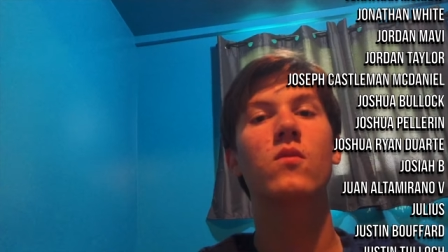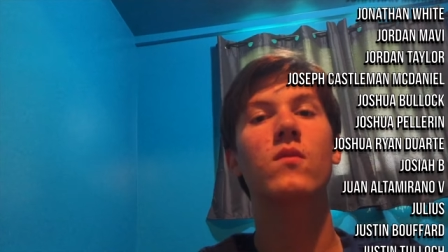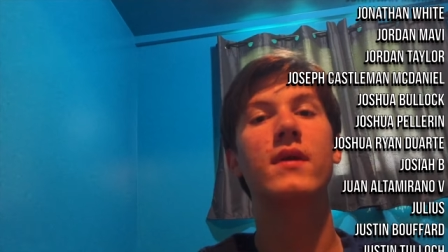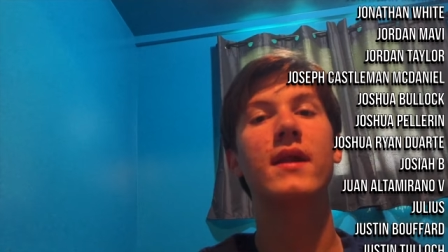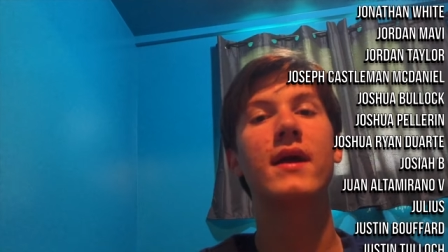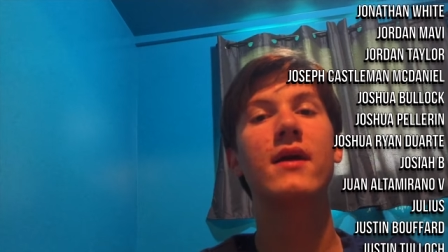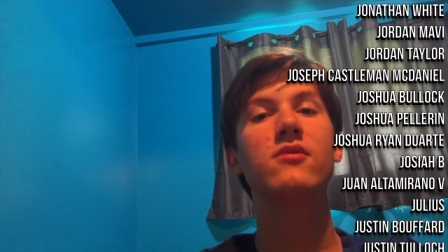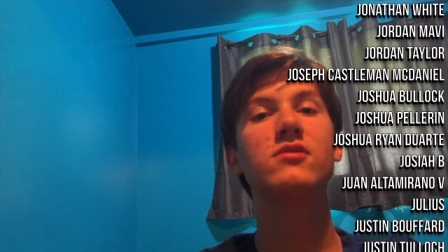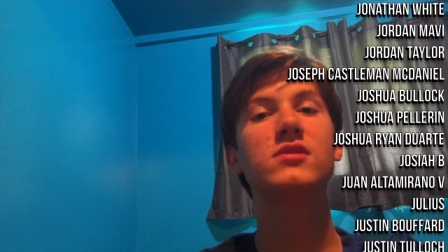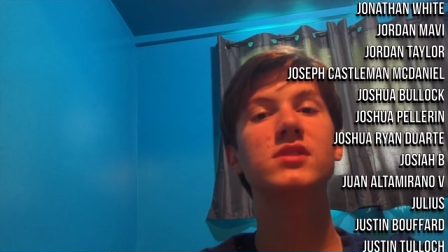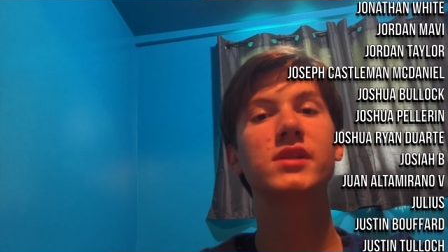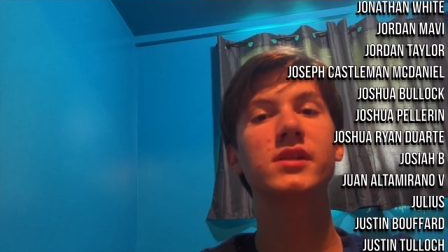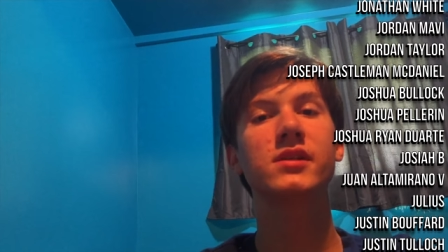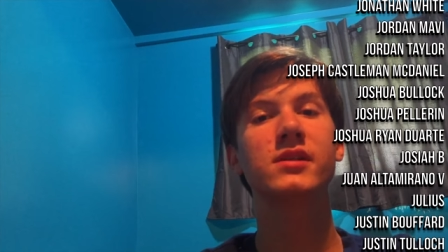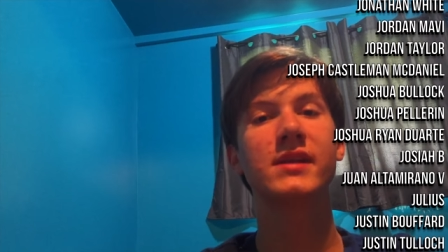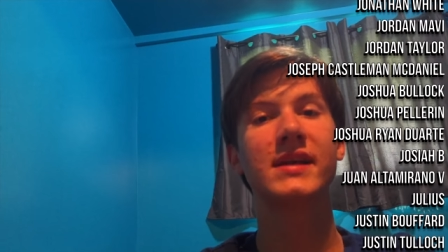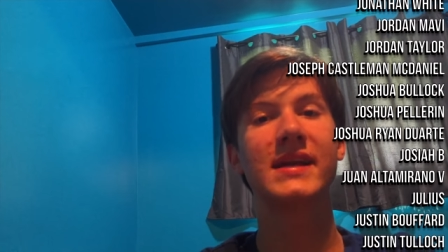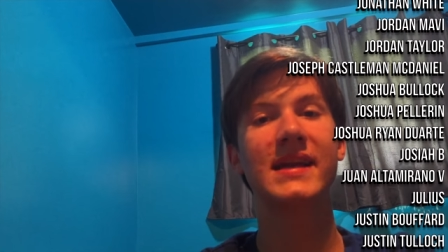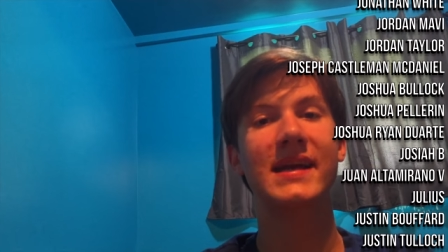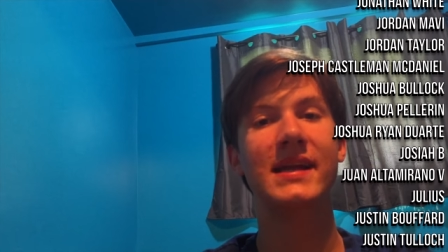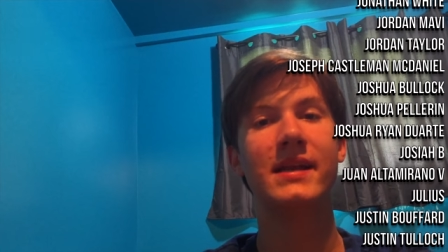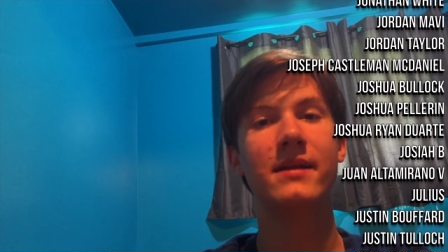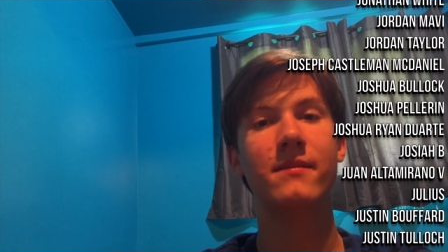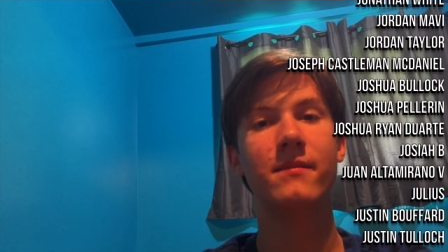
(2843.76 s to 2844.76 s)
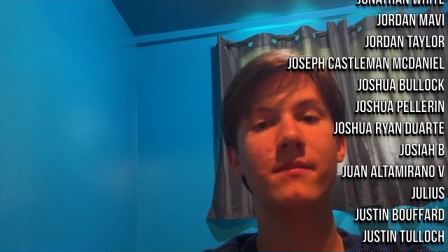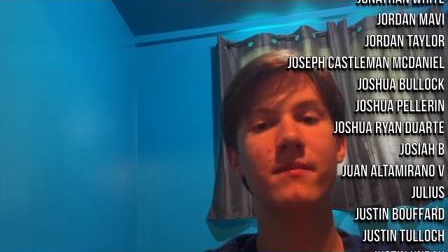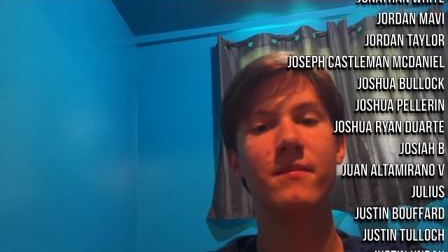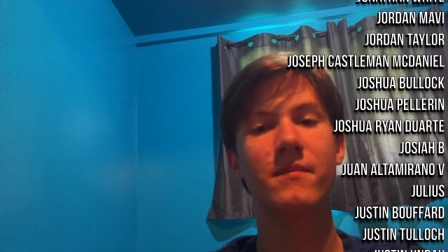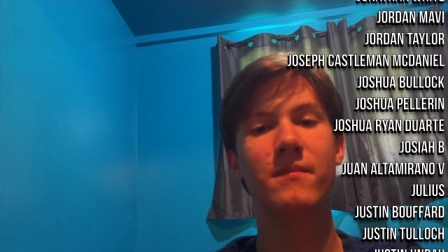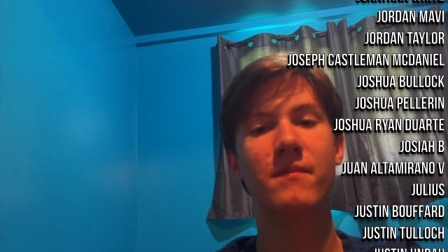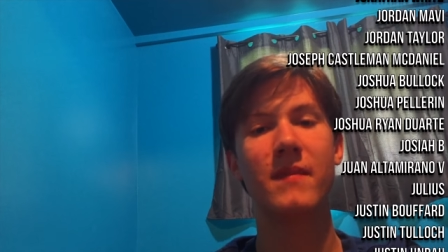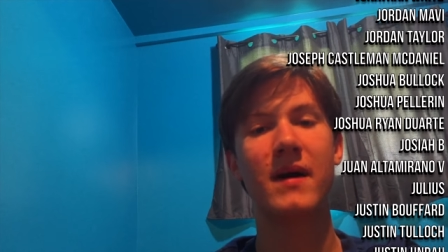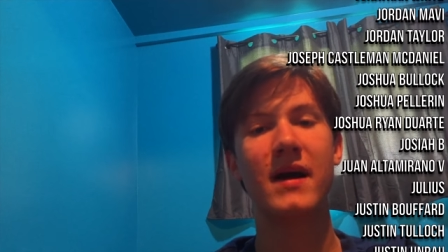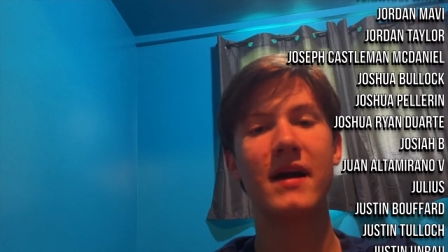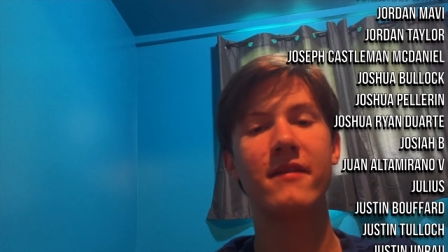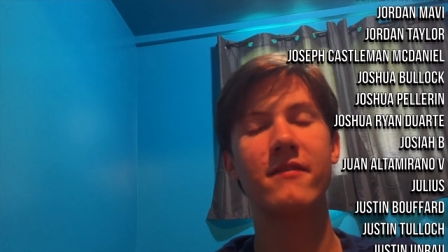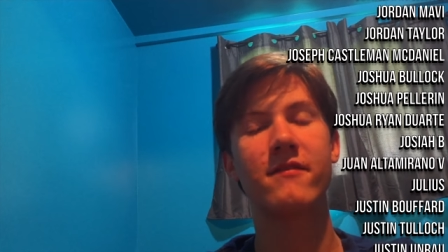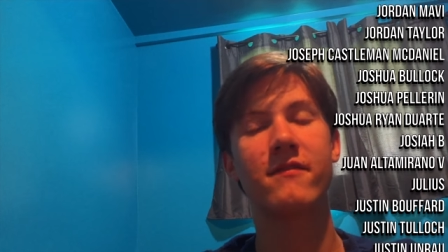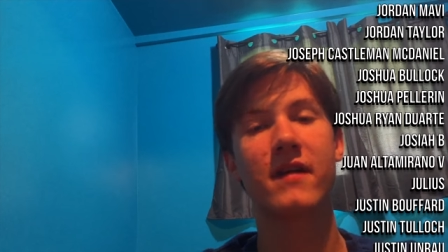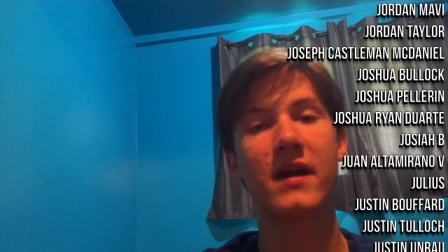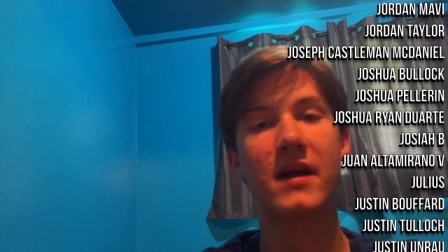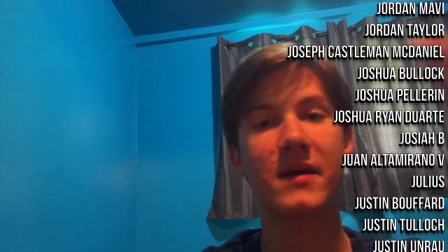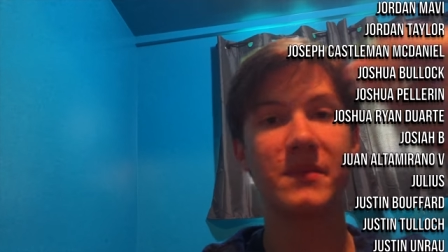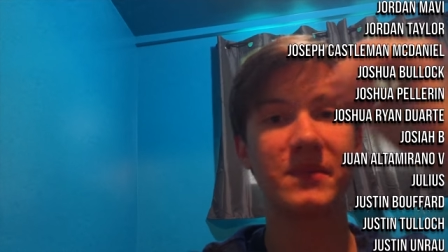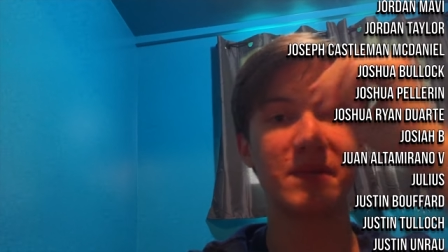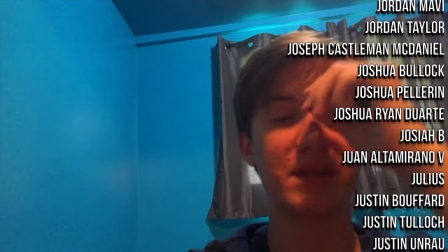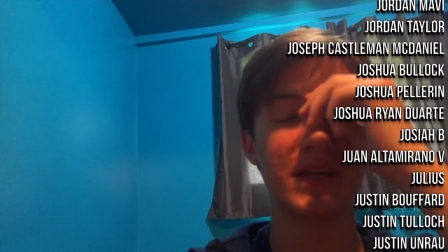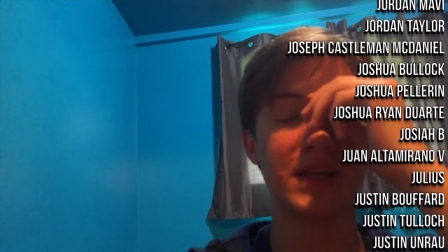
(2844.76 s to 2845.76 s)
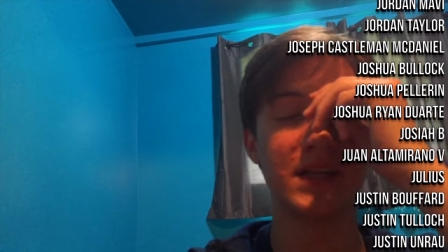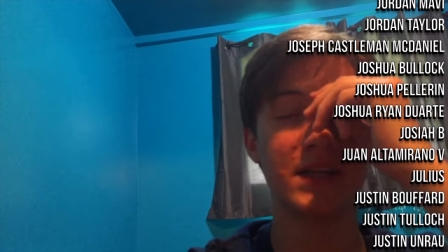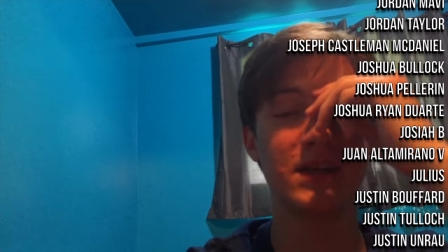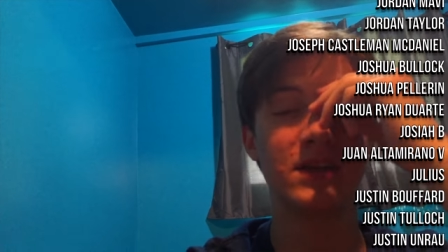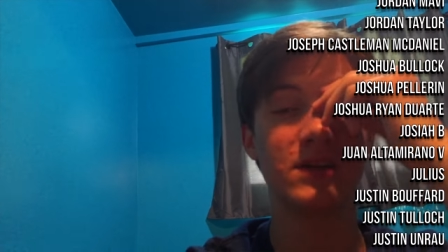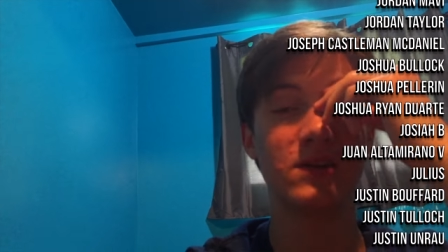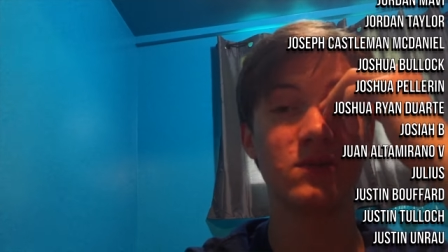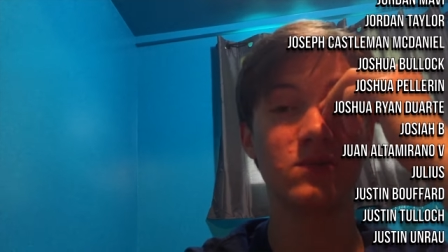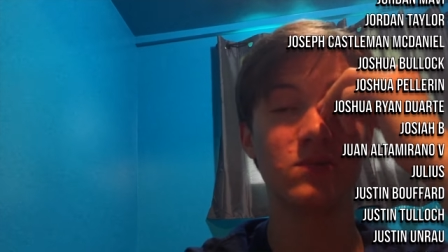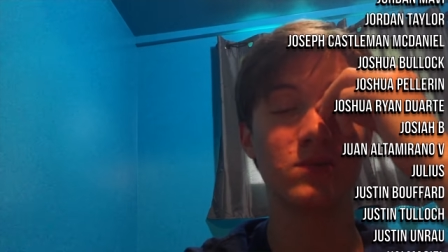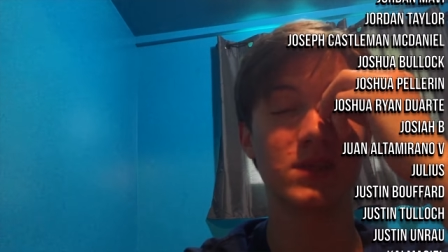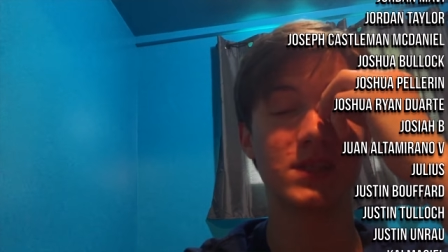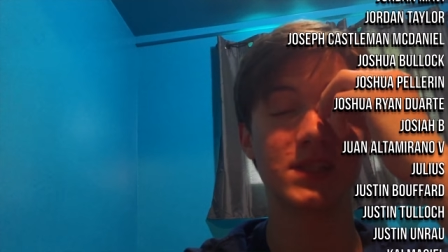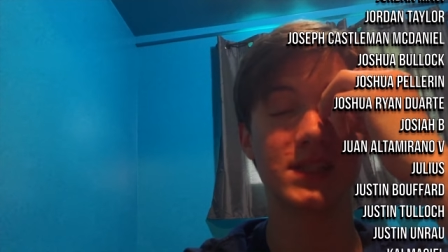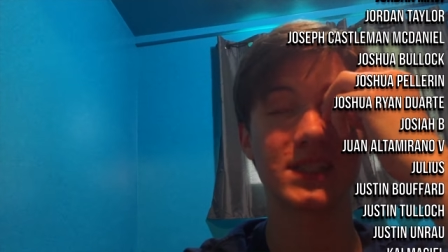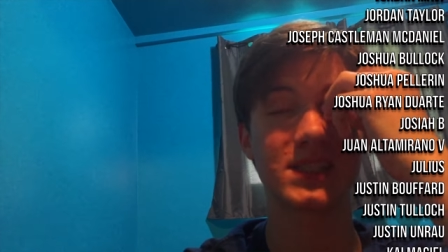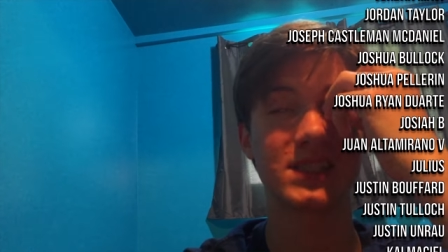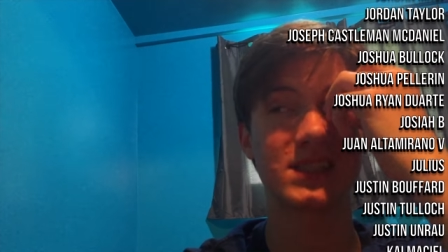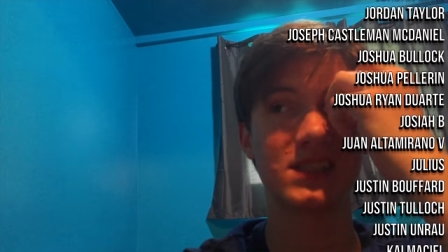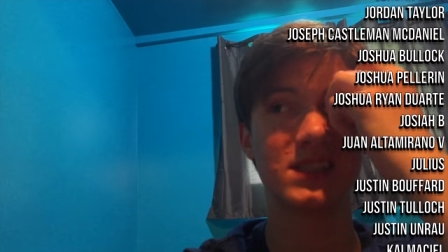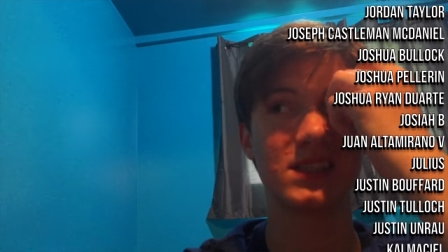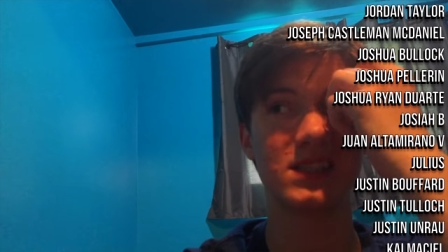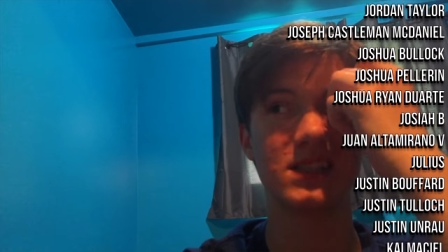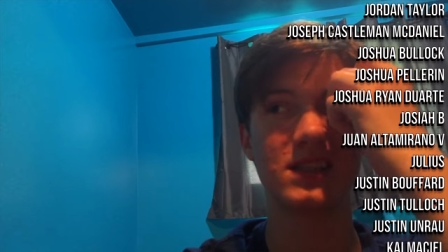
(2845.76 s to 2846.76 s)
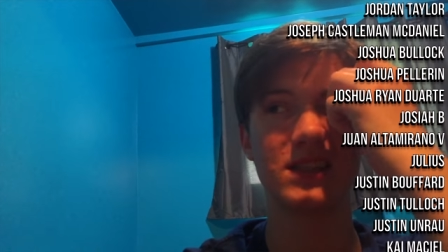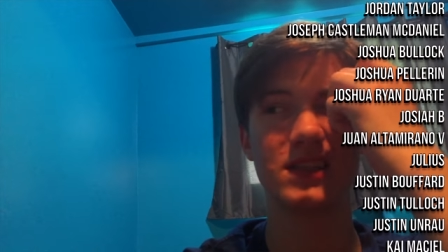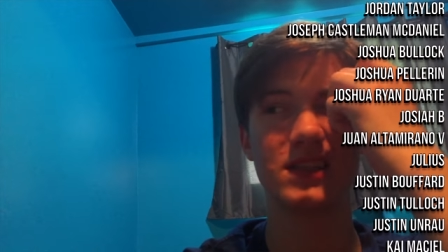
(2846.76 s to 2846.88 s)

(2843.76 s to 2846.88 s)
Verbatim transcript: when i was a little kid my family was